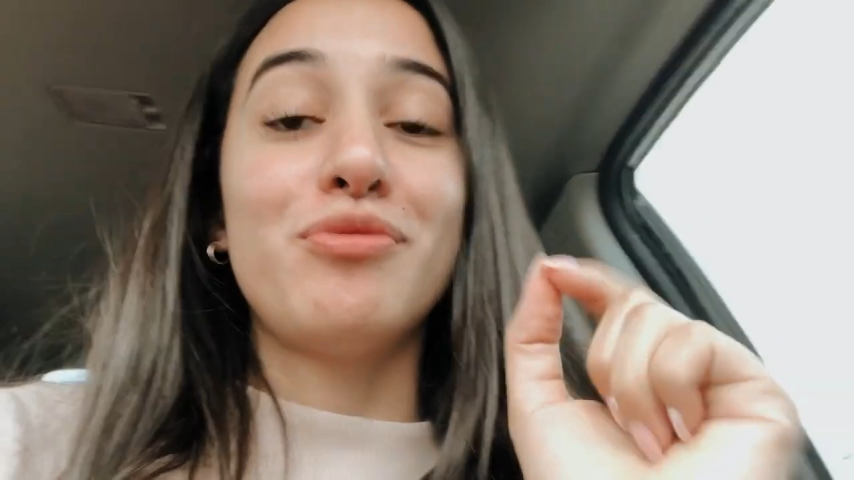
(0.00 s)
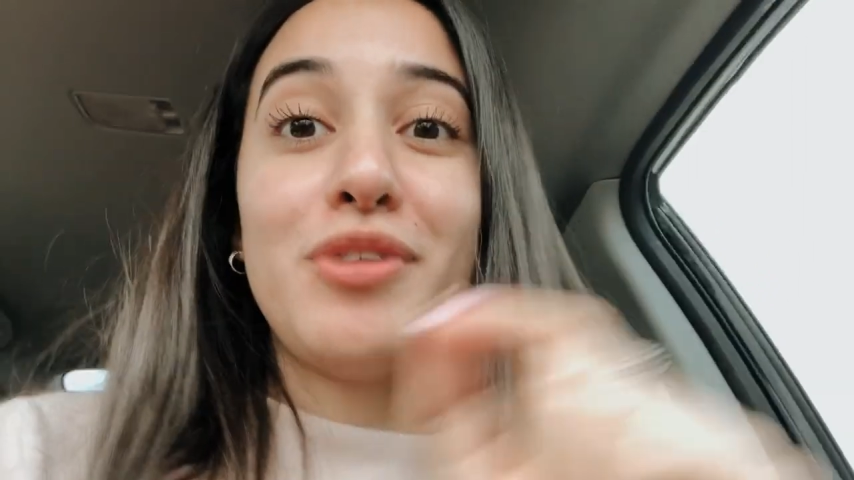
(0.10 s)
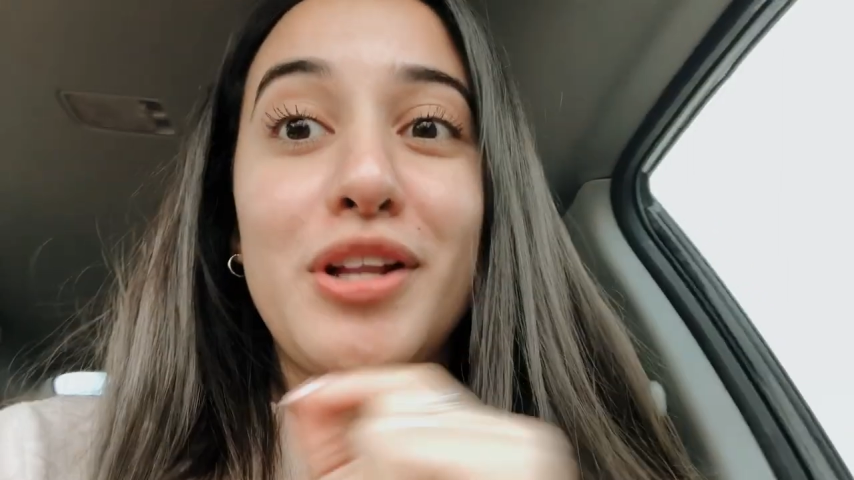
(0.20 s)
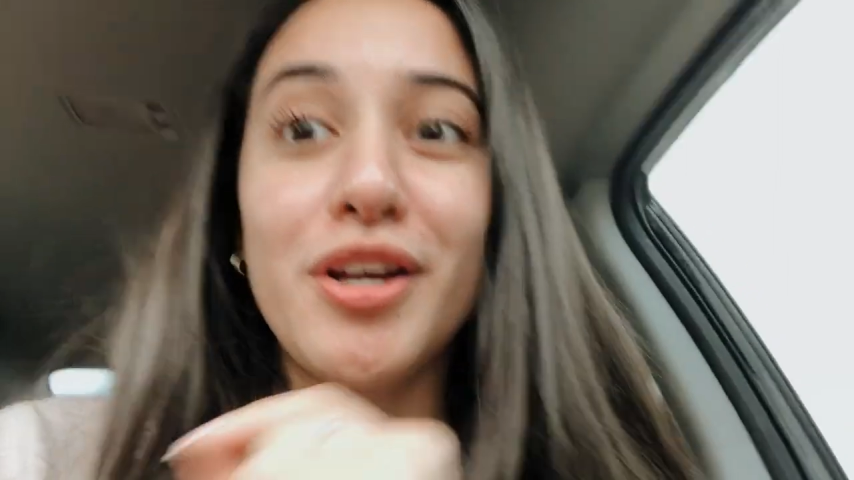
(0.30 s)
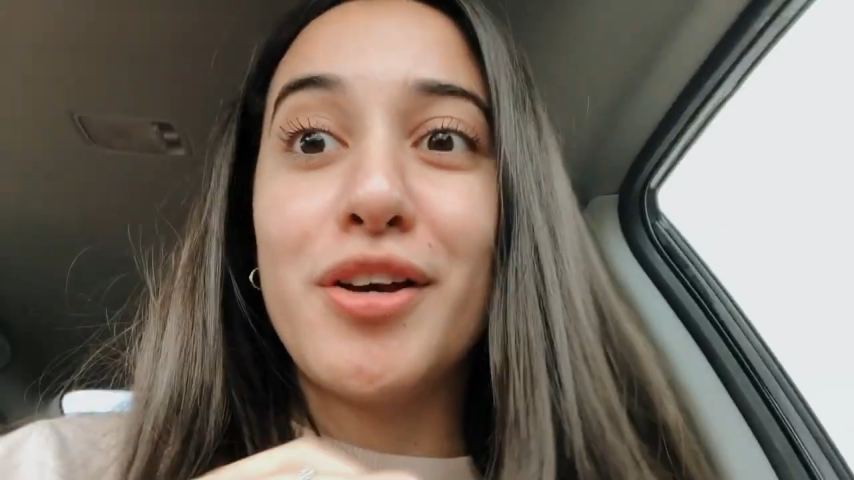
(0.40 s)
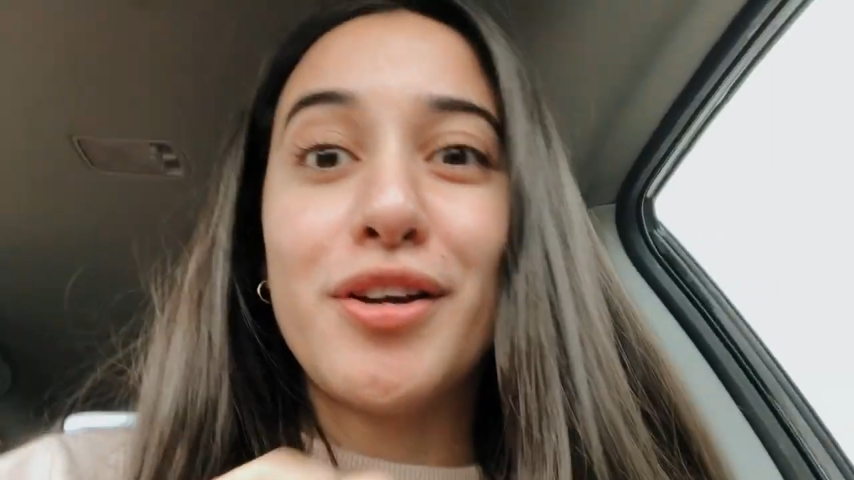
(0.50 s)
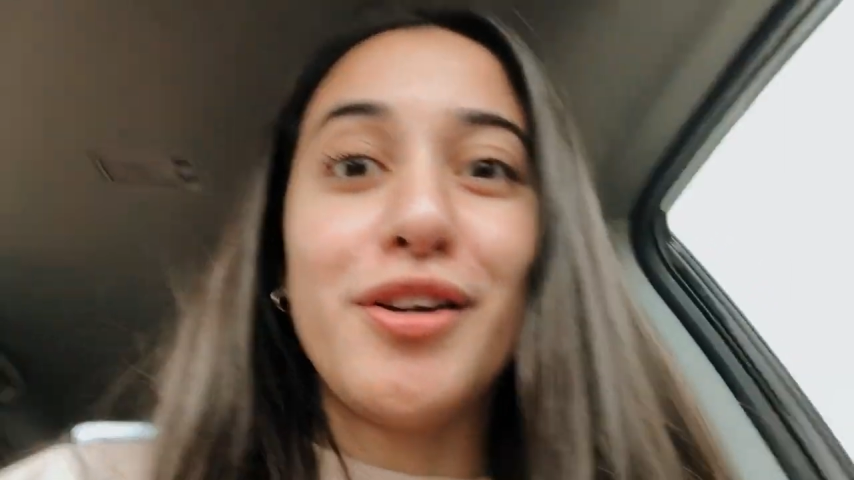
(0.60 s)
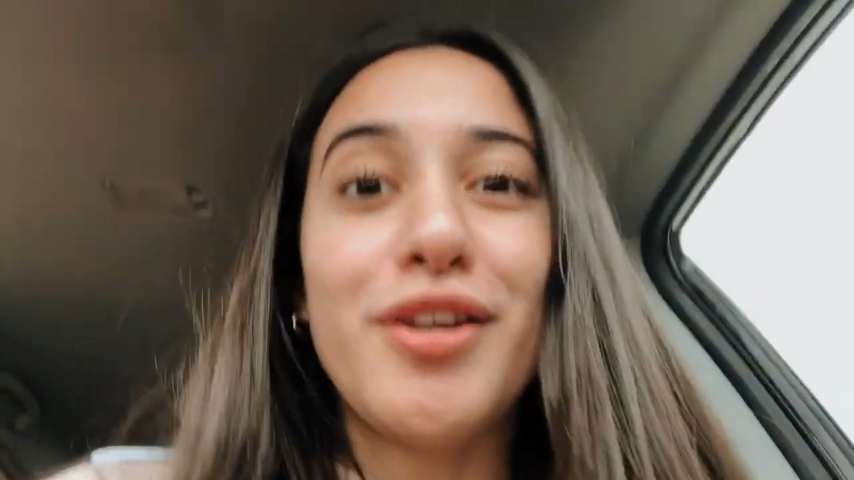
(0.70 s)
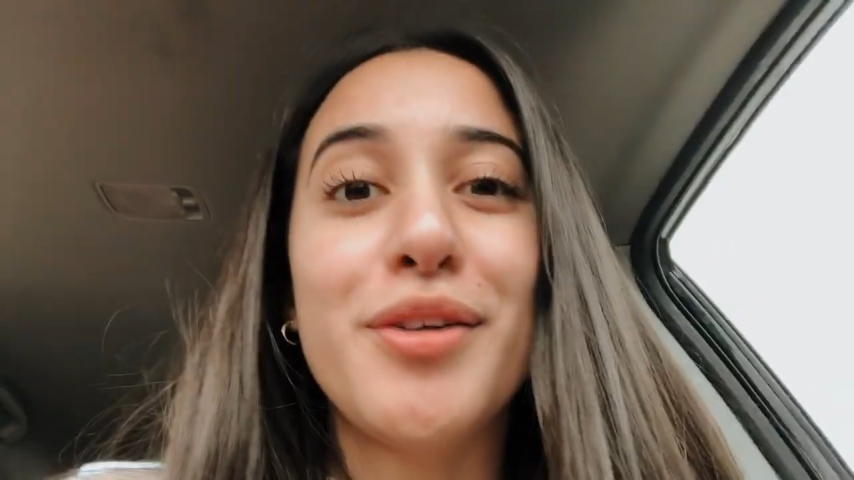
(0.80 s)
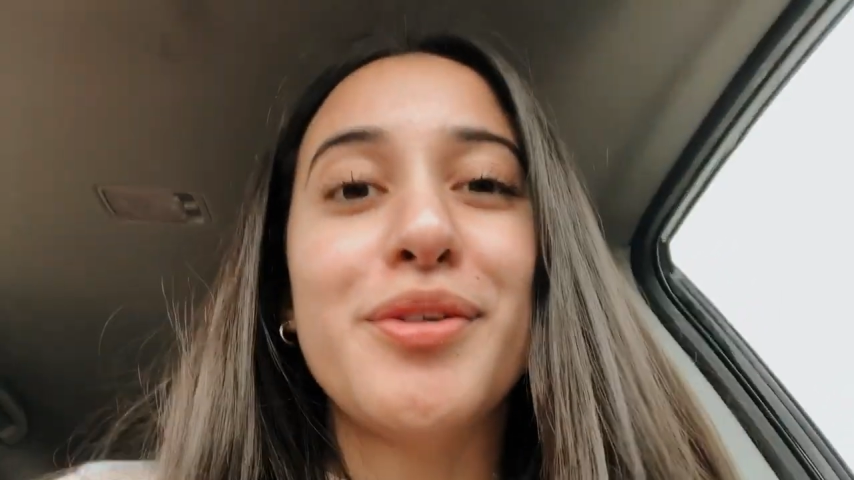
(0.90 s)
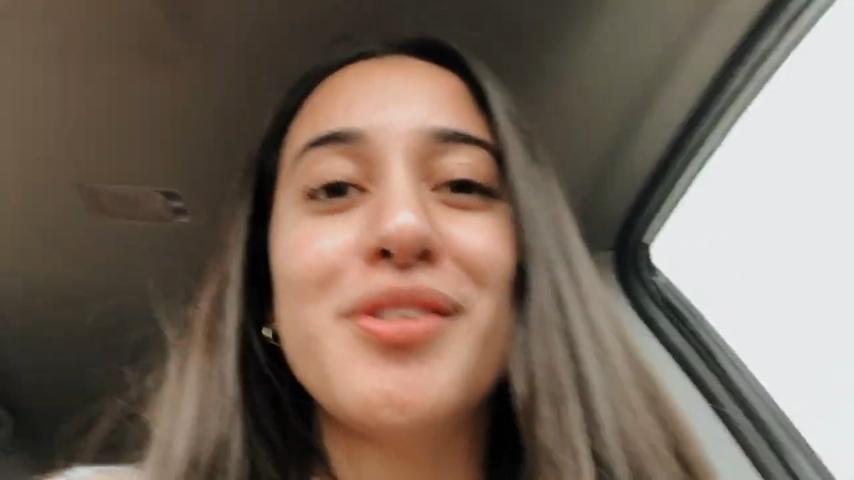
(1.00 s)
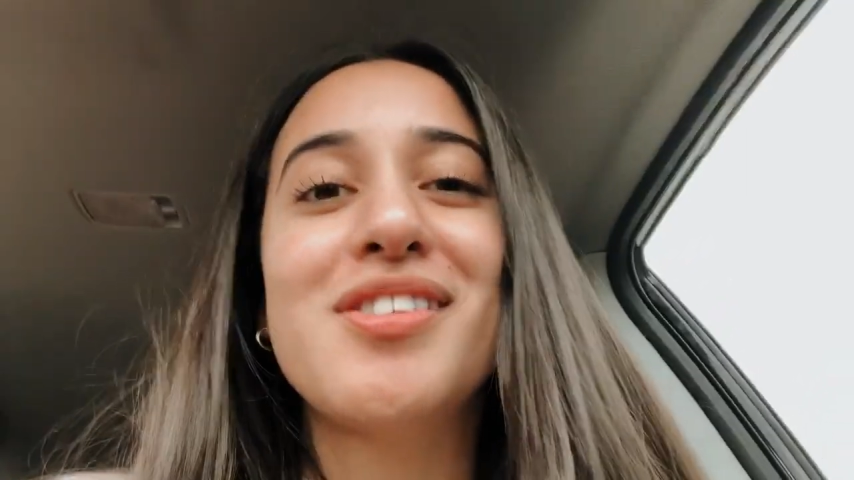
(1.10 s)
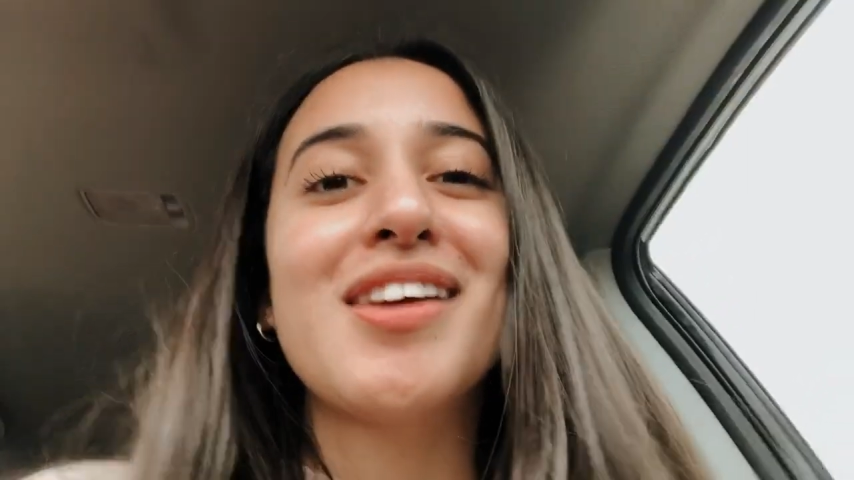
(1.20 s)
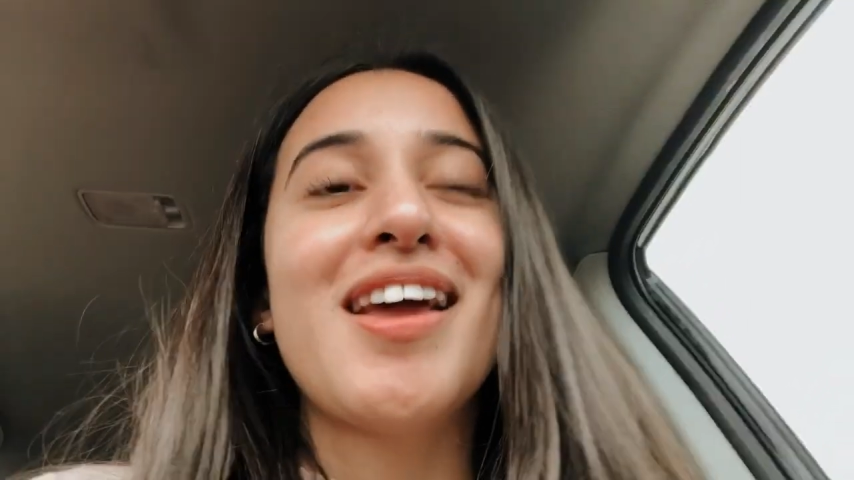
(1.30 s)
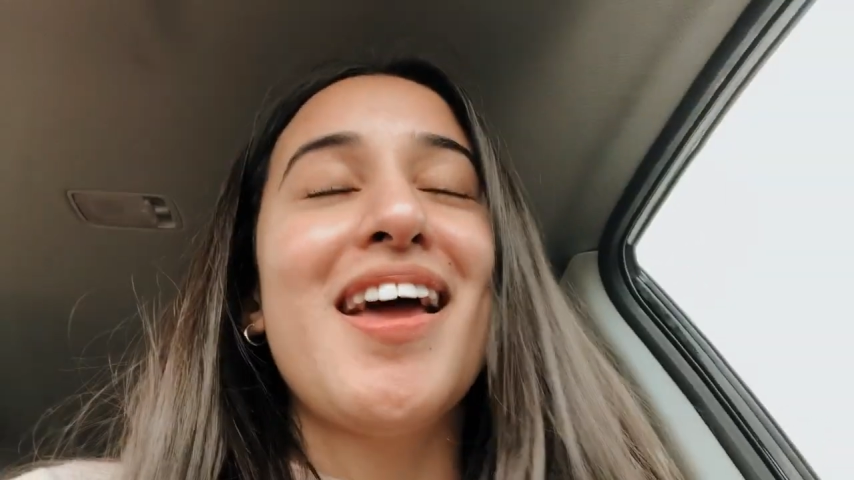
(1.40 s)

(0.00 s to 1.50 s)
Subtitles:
really good news,